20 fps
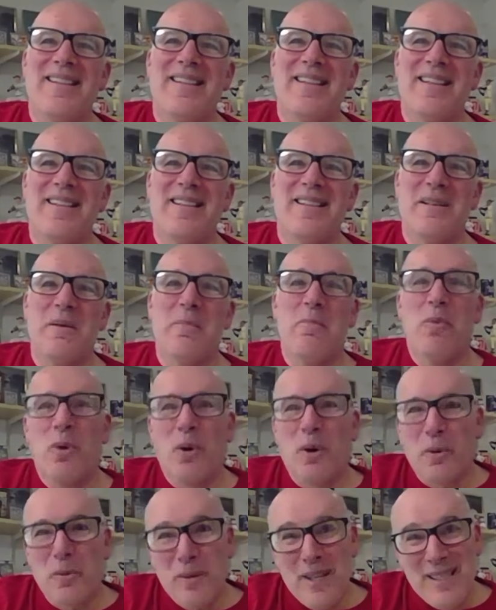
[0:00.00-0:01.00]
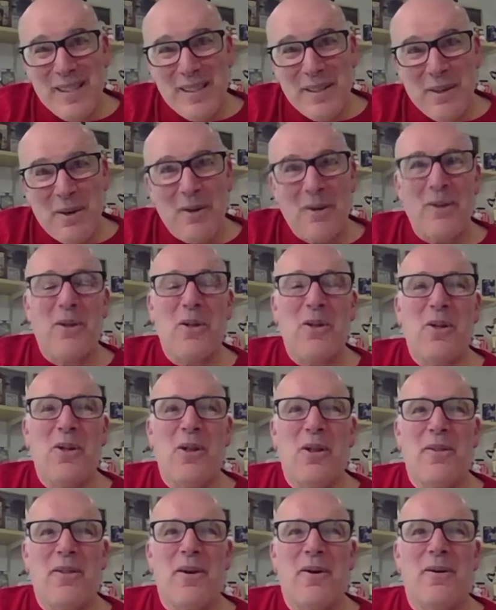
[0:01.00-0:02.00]
is a more recent article,
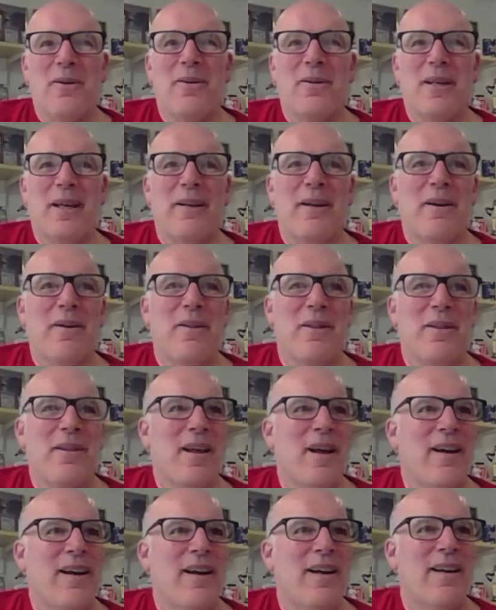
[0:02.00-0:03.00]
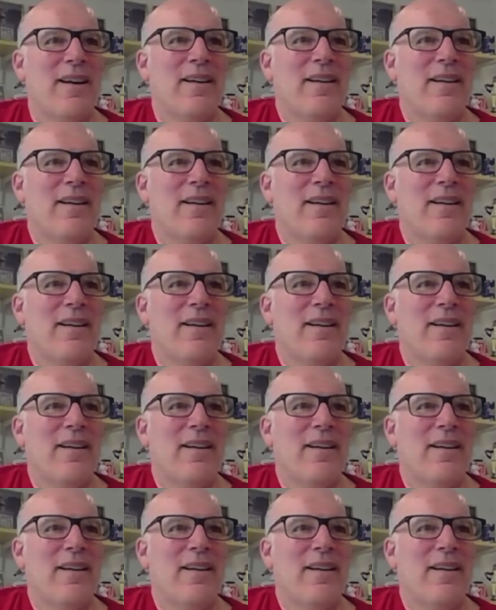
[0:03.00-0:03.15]
although, yeah,